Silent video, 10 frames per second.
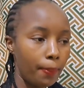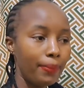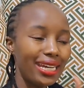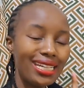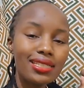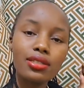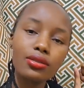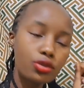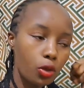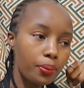be it
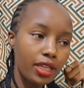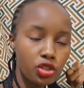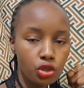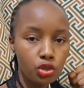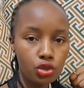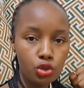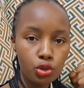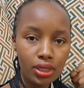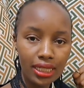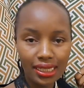soap that you use
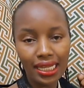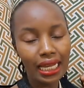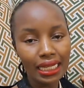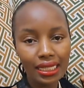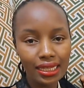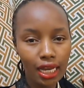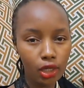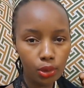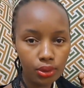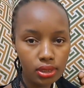to clean their
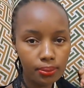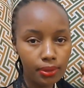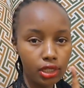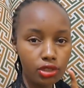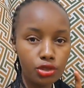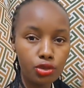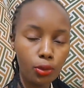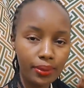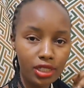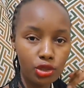clothes, be it
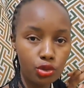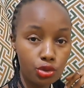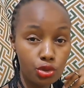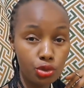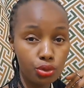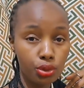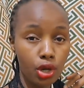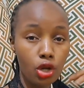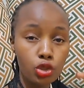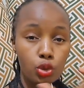soap that you use to
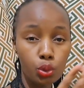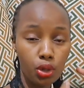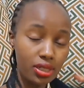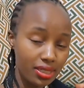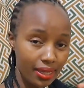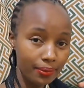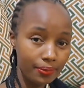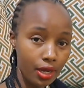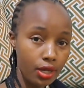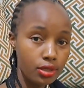wash them.